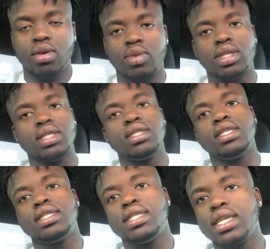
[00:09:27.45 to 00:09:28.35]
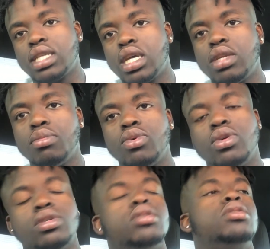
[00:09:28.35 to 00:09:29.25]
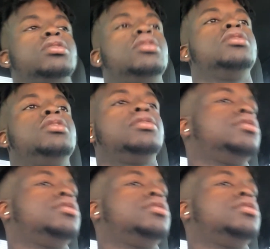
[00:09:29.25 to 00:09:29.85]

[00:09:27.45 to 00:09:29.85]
We just need 600 more, and